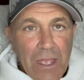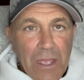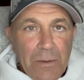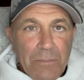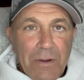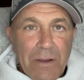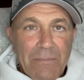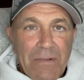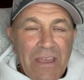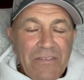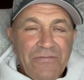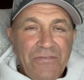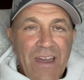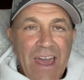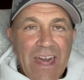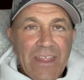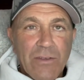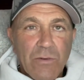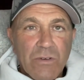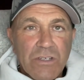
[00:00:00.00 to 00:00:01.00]
But my
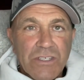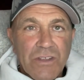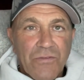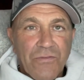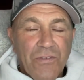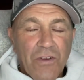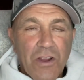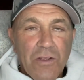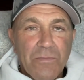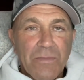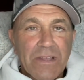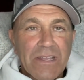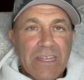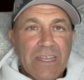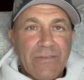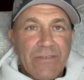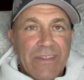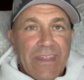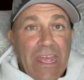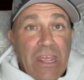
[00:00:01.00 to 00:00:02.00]
father was a firm
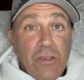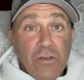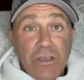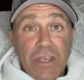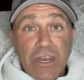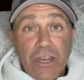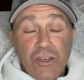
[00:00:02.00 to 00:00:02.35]
believer that you can